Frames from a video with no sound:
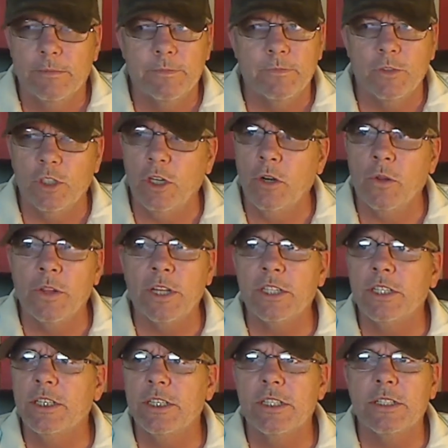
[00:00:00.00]
You know,
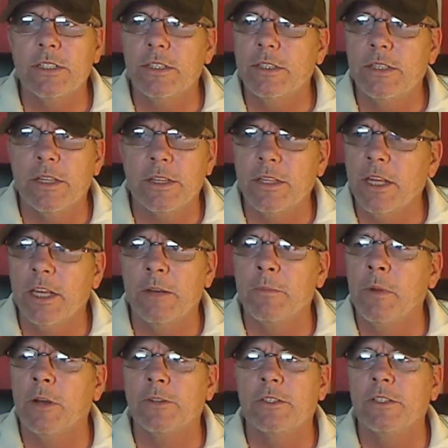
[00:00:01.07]
that's just the thing
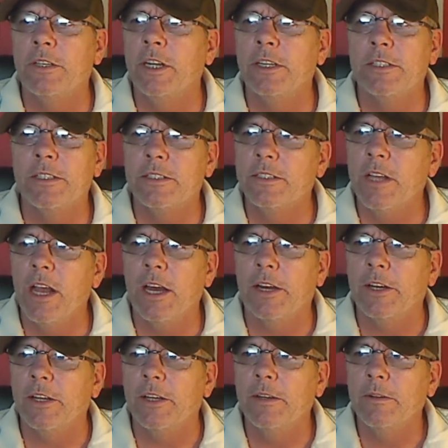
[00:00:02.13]
about today's
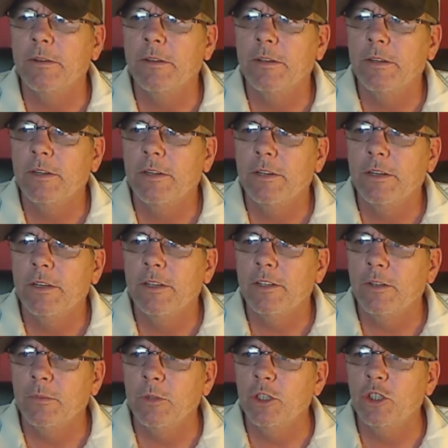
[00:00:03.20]
society.
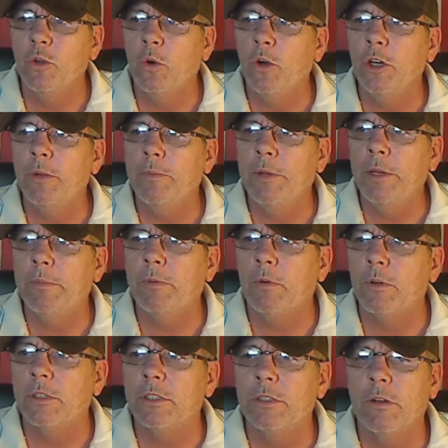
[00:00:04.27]
The majority of people
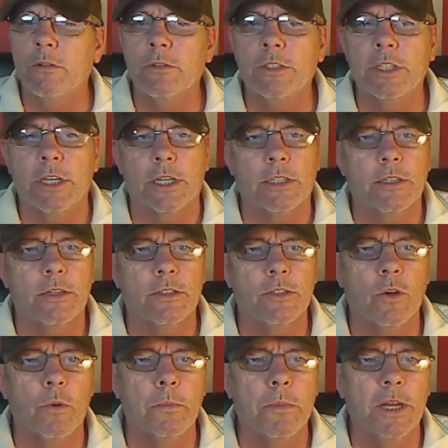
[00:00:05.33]
are so sick. They're
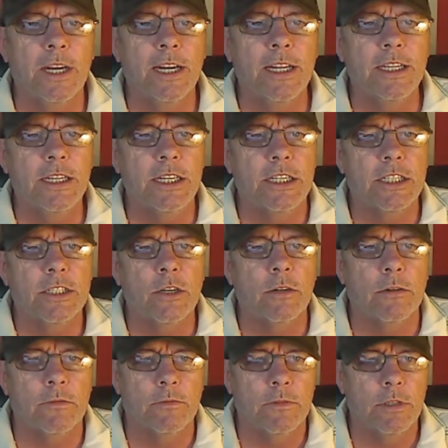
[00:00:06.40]
so mentally
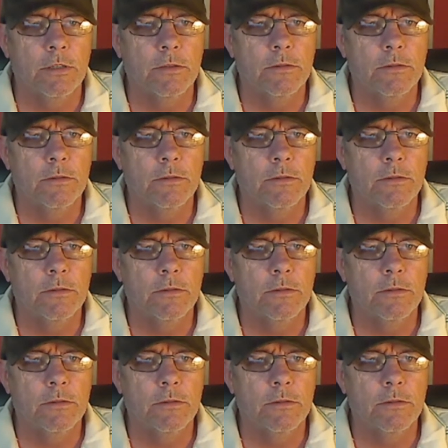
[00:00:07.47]
disturbed.